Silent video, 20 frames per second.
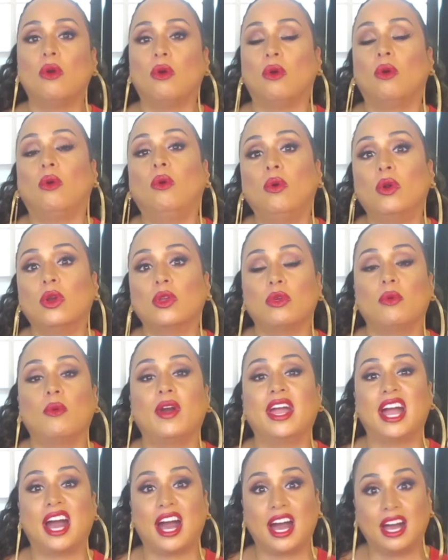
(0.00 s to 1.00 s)
Or the
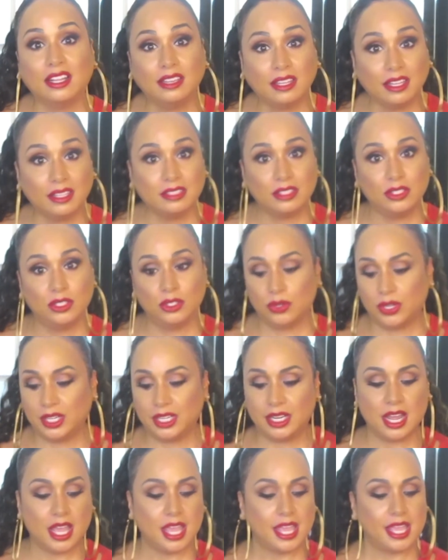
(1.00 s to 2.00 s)
way I like to do
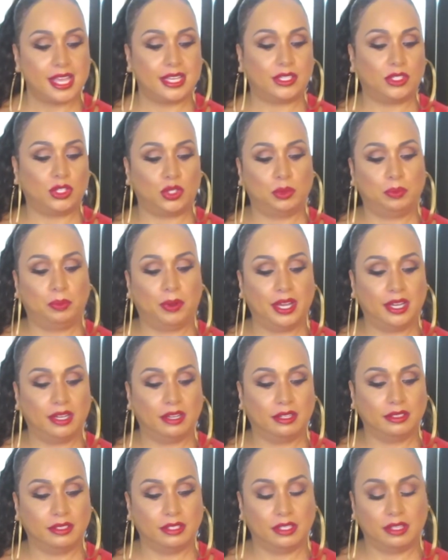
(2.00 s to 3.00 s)
it is just spray it
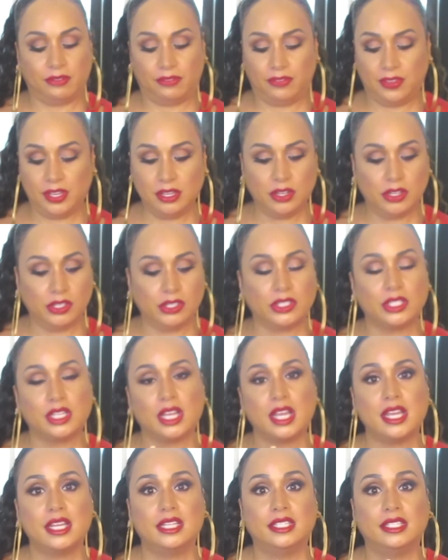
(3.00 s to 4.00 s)
onto the fingers,
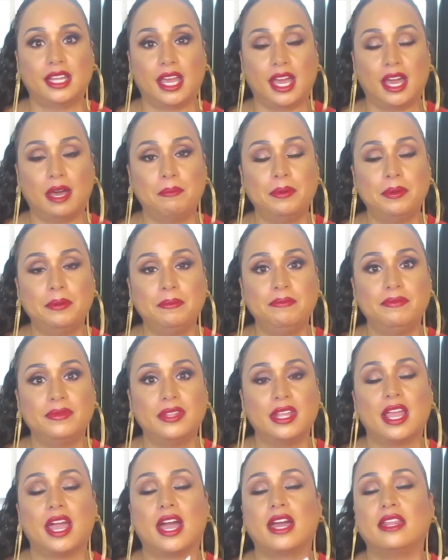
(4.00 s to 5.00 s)
tap them,
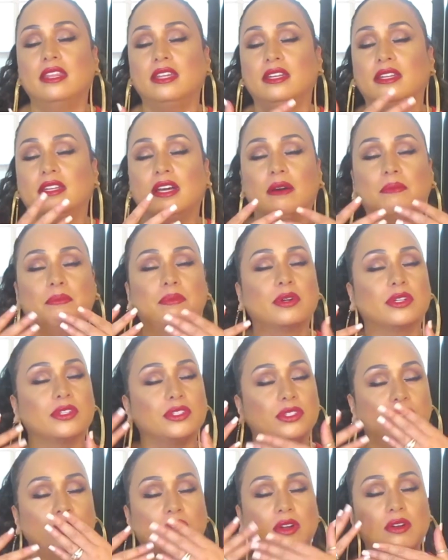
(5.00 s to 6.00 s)
and then in upward
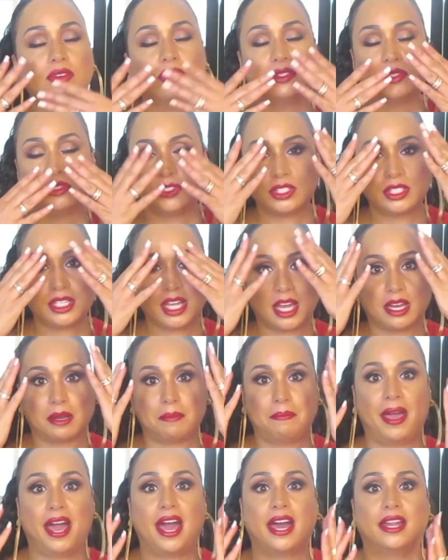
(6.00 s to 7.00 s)
strokes, just kind
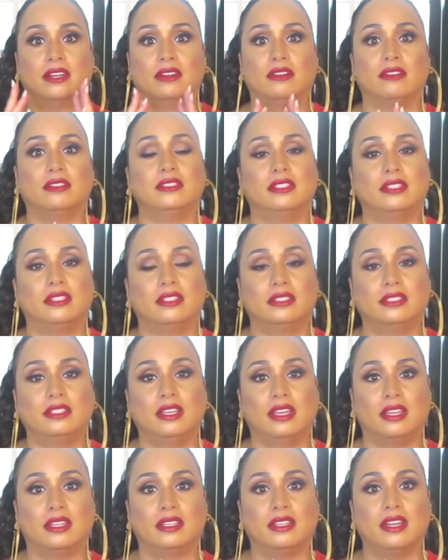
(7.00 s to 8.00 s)
of pat it onto the
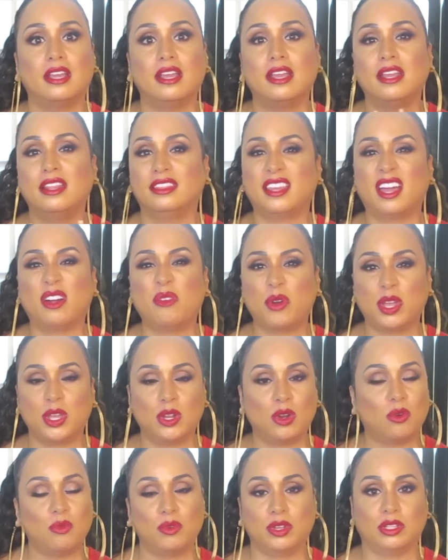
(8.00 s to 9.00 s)
skin. That way
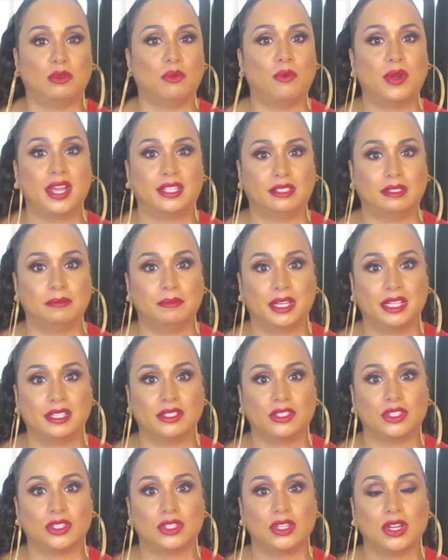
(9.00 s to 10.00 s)
you don't really waste
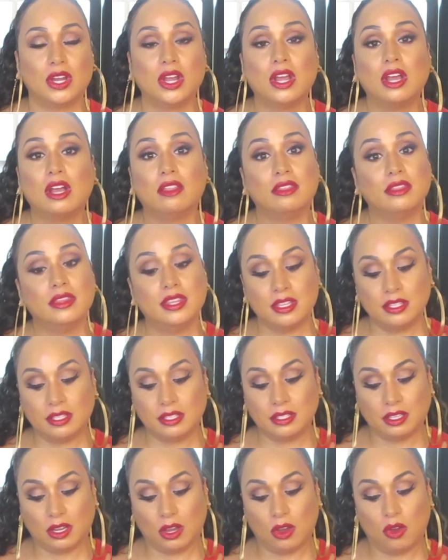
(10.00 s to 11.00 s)
much. This
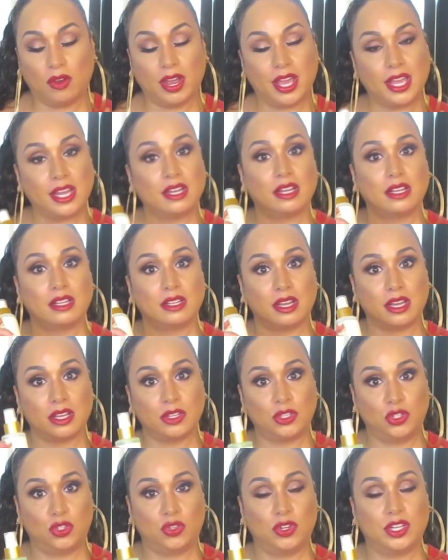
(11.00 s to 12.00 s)
is a great
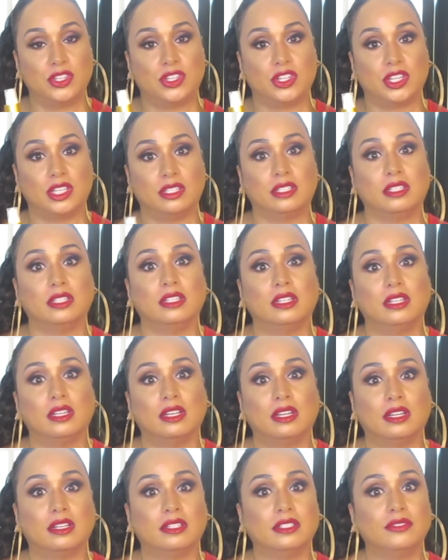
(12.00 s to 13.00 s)
astringent
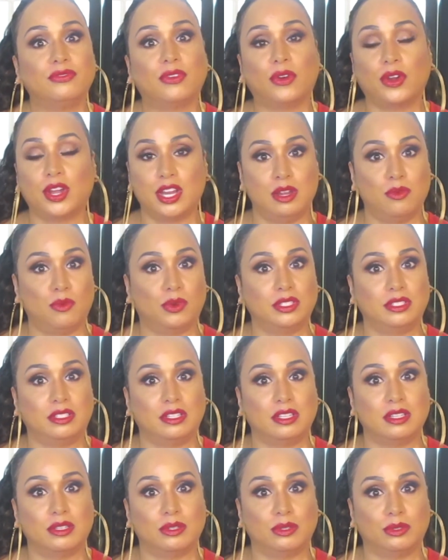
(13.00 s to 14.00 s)
for anyone
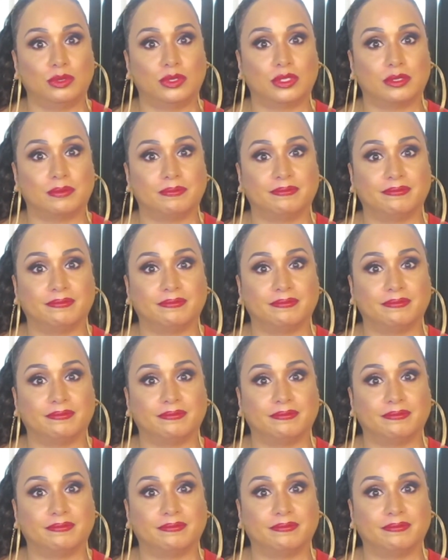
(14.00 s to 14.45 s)
to use.